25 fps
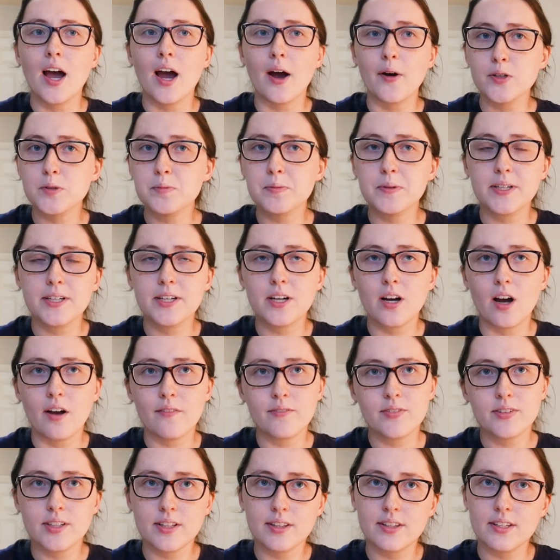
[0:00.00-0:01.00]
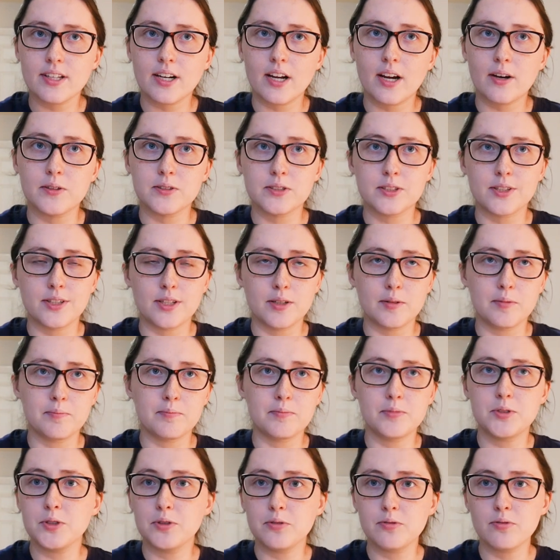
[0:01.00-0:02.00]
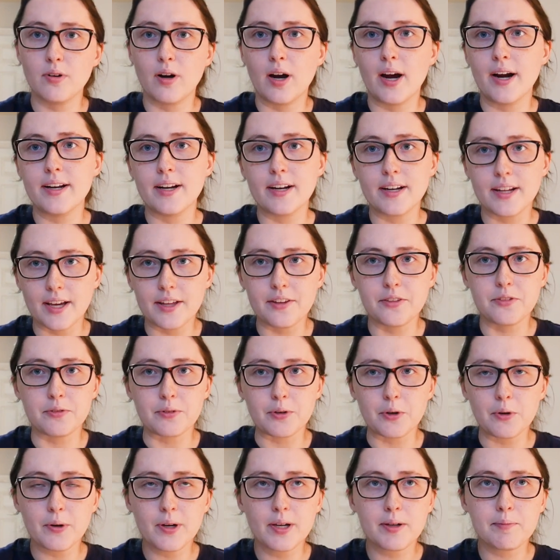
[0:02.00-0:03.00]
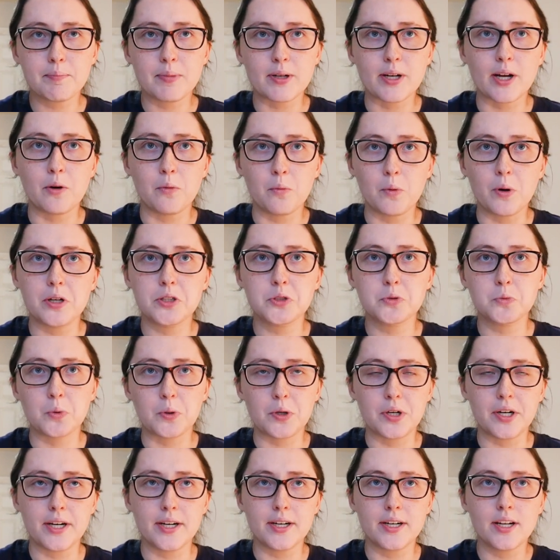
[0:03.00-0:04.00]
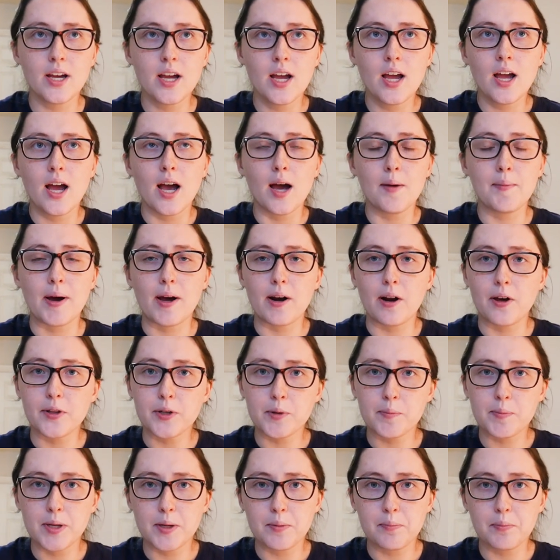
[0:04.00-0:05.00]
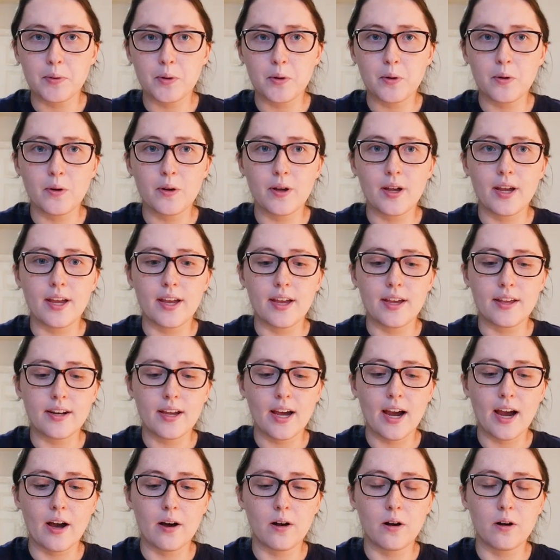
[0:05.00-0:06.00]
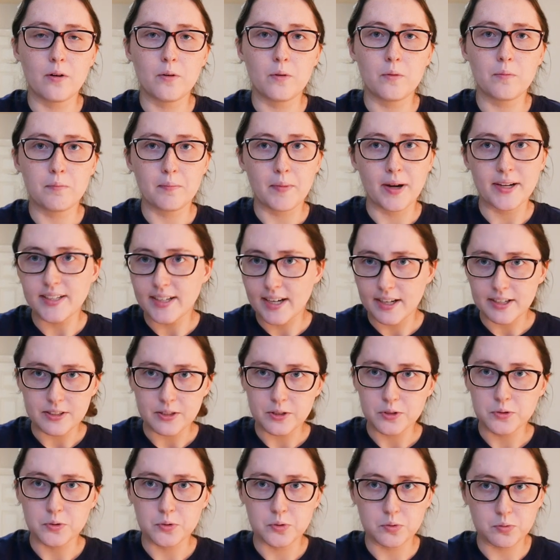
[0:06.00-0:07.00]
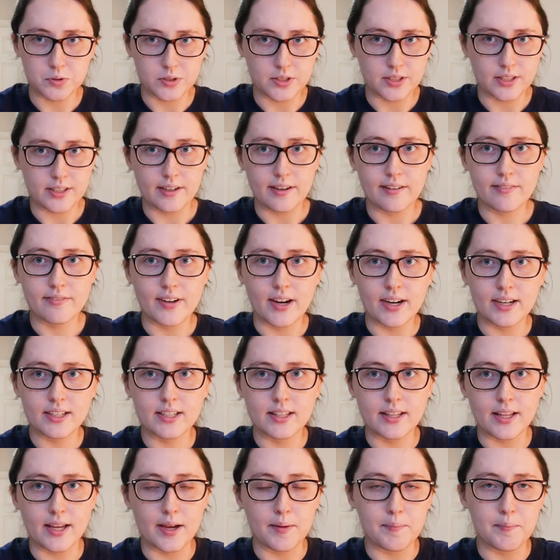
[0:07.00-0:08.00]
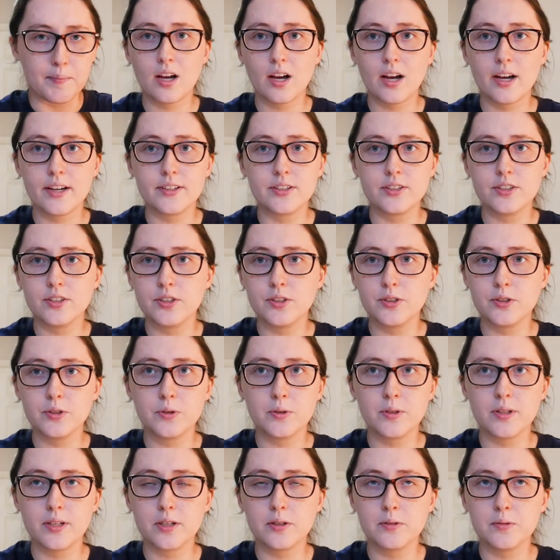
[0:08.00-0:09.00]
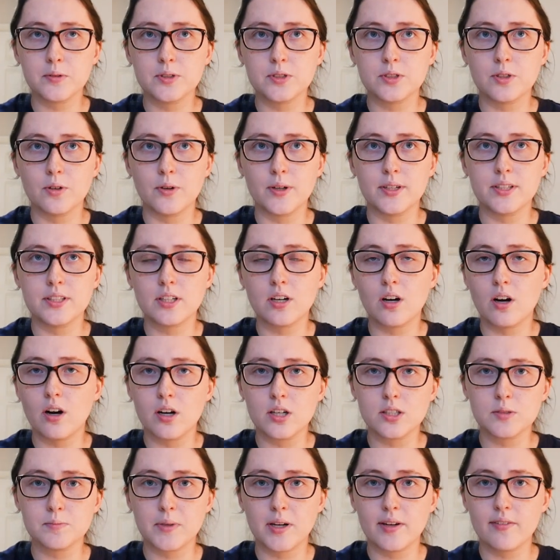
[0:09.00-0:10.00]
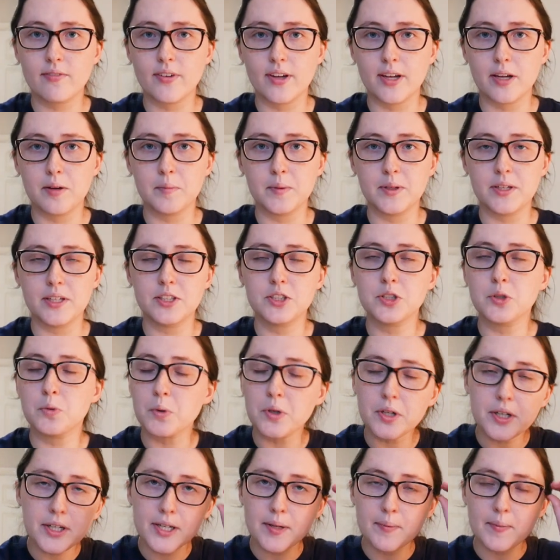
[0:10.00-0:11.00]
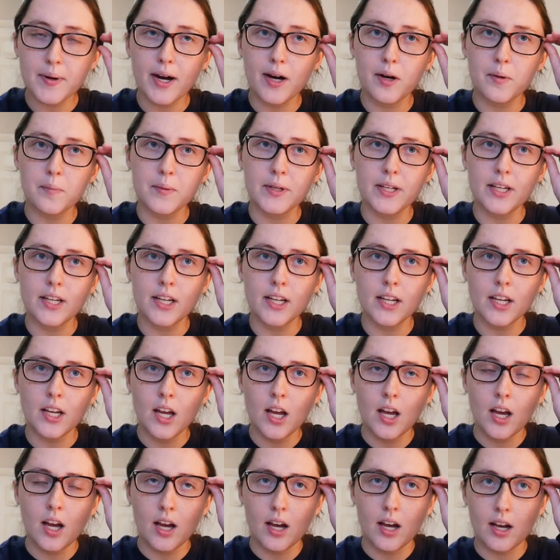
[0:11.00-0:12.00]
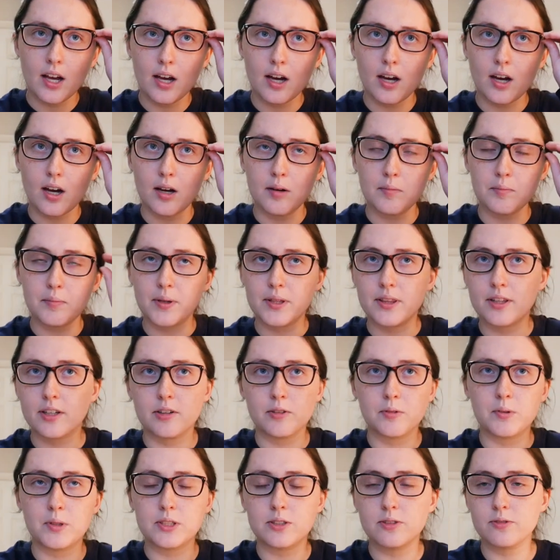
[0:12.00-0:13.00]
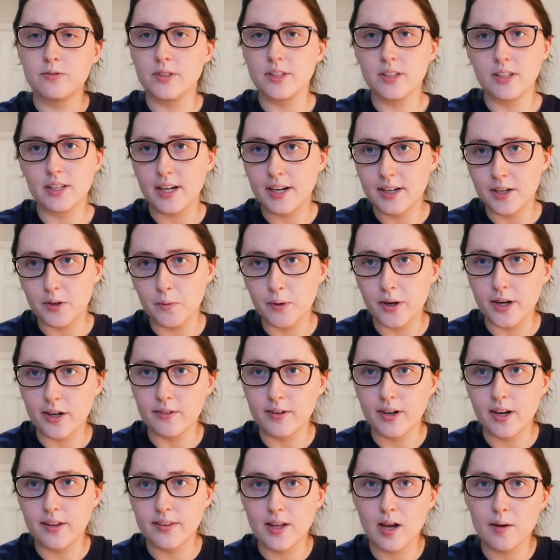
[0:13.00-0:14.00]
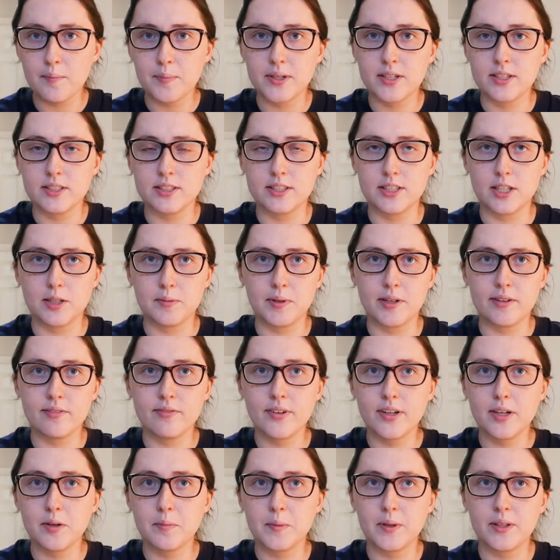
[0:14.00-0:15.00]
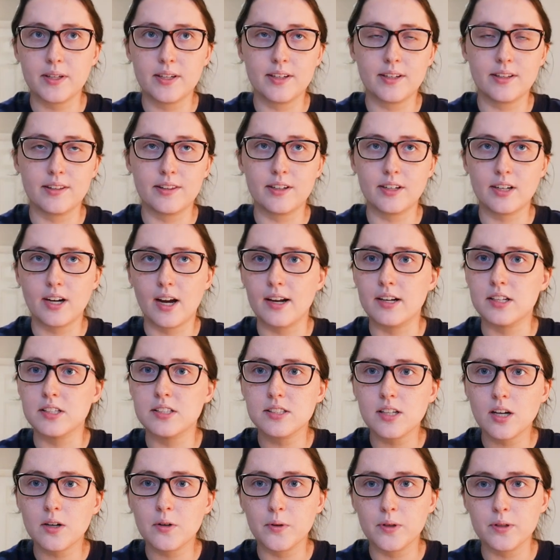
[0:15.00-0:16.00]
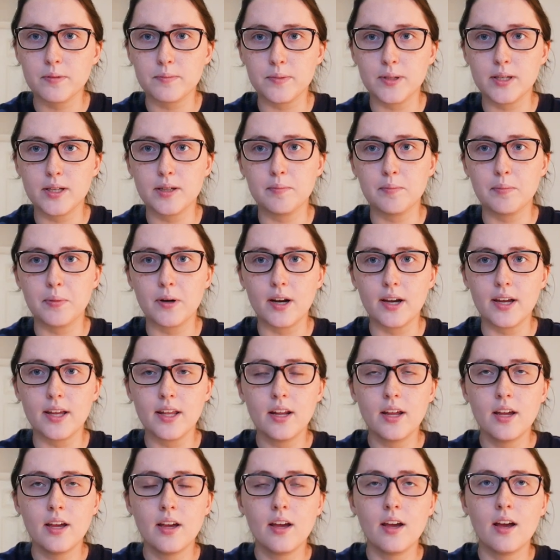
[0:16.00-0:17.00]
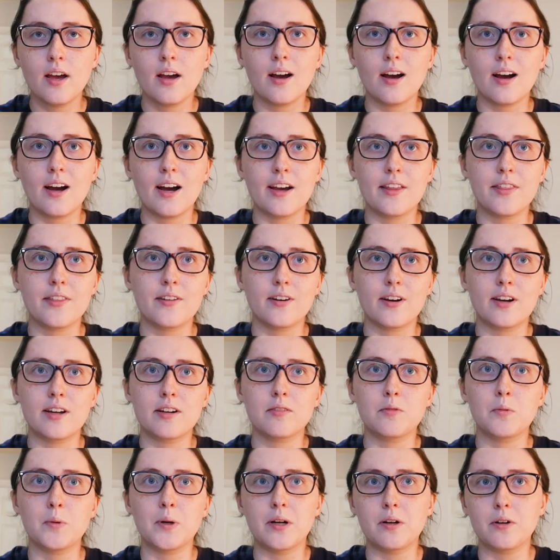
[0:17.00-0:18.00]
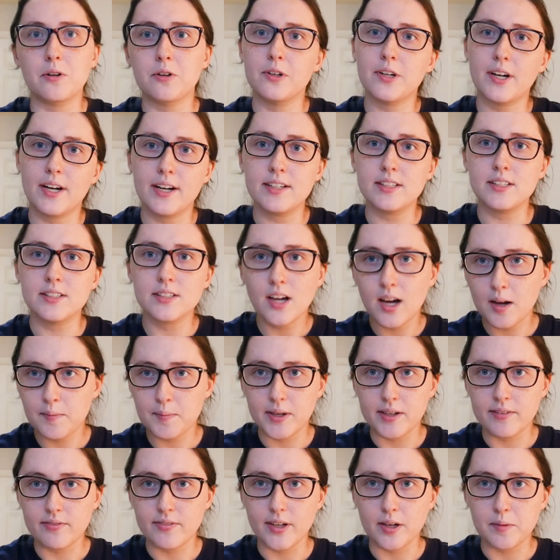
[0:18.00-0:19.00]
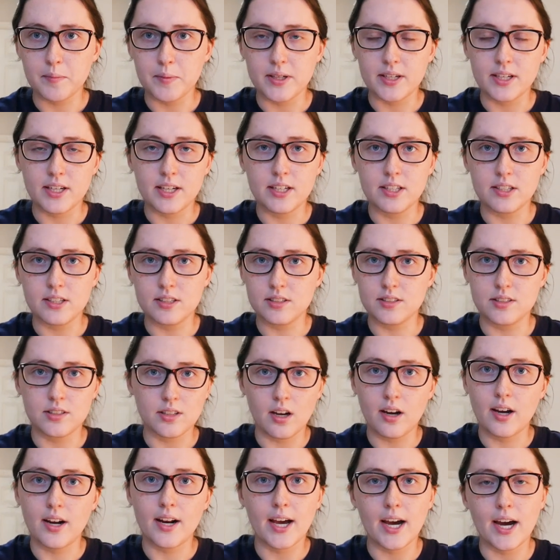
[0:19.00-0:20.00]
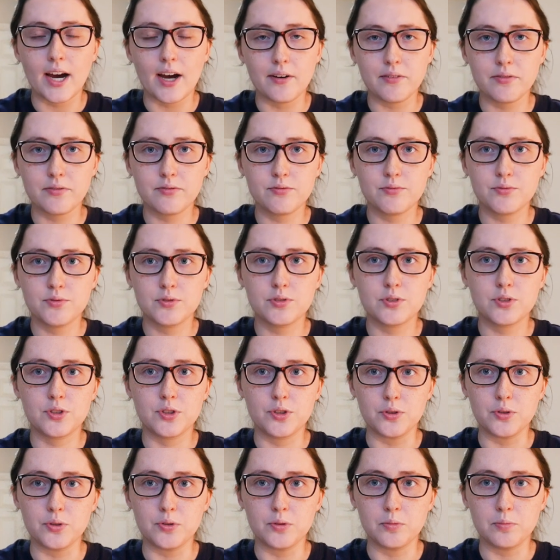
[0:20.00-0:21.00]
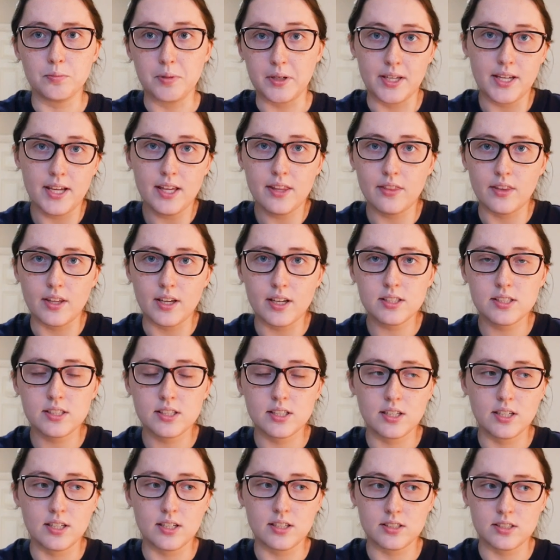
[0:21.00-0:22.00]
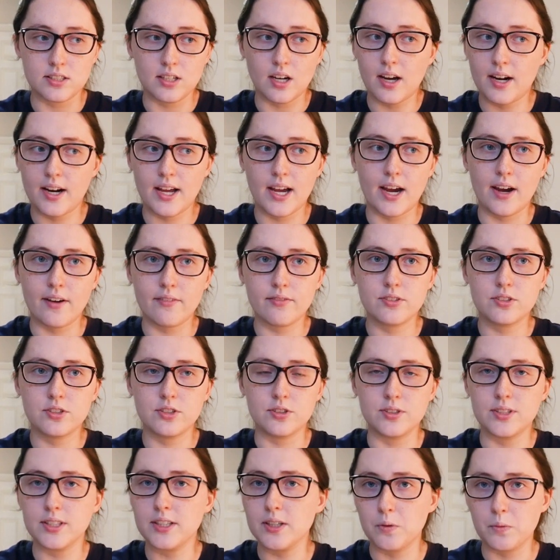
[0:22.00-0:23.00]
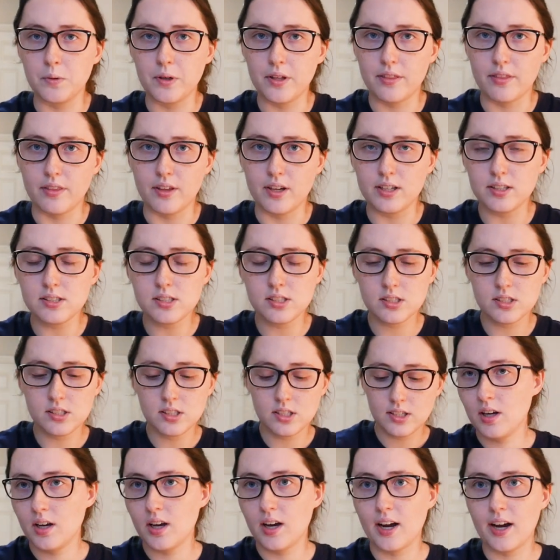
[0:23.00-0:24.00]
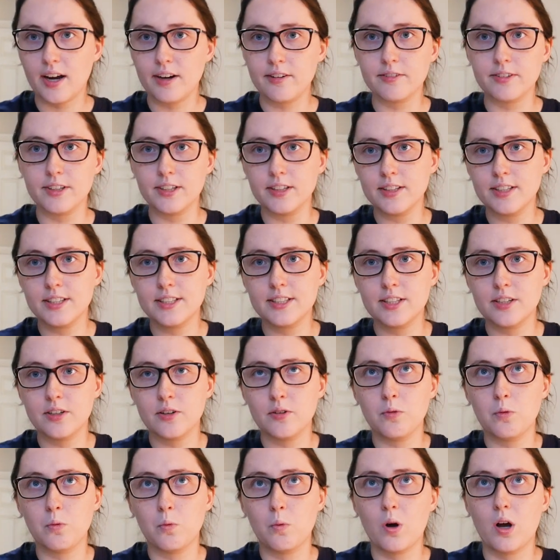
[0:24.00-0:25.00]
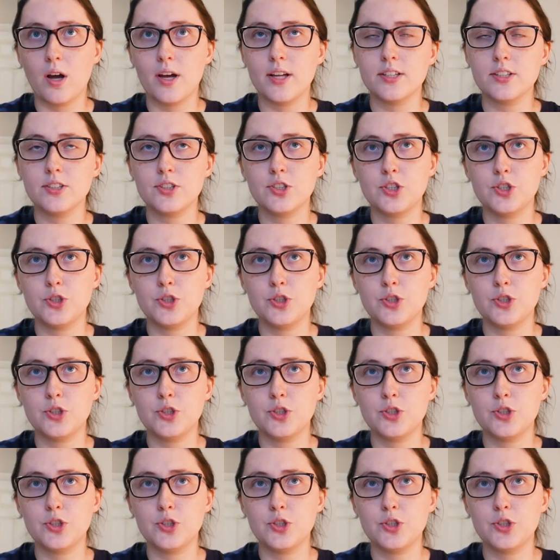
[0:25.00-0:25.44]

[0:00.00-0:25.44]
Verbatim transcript: I was pretty confident that I was gonna do fine and get through it, but I was worried about other people and how my diagnosis was gonna affect them. I knew that it was going to cause my family to worry about me, um, but there wasn't really any way around that because they're my family and they're kind of stuck with me. But I thought, well, Gray's not my family. He does not have to be in this. He does not have to deal with this. I really didn't want